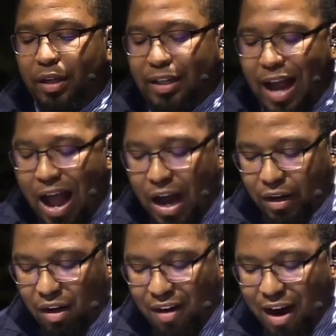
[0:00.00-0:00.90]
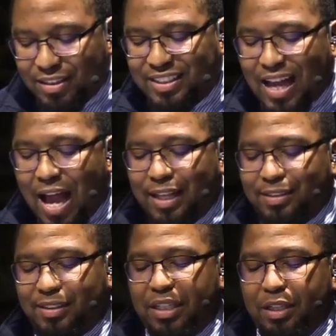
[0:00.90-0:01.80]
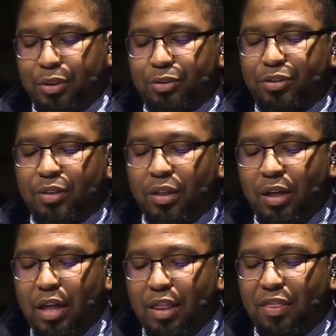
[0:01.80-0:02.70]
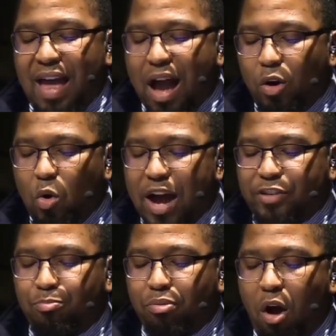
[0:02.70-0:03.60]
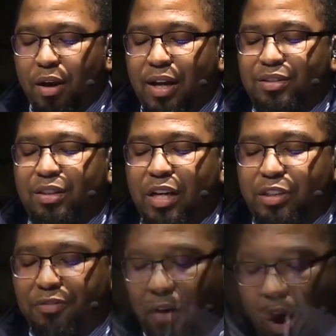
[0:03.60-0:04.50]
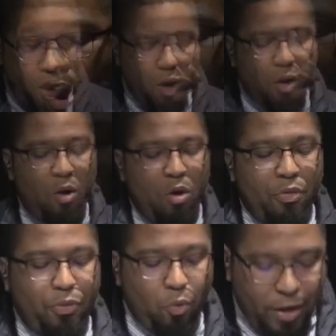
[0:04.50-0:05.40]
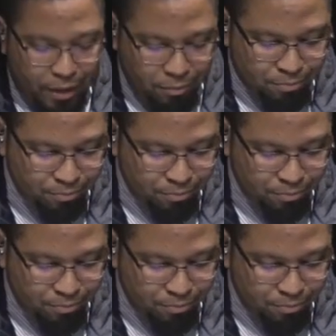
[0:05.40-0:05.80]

God of our silent tears, thou who hast brought us thus far on the way.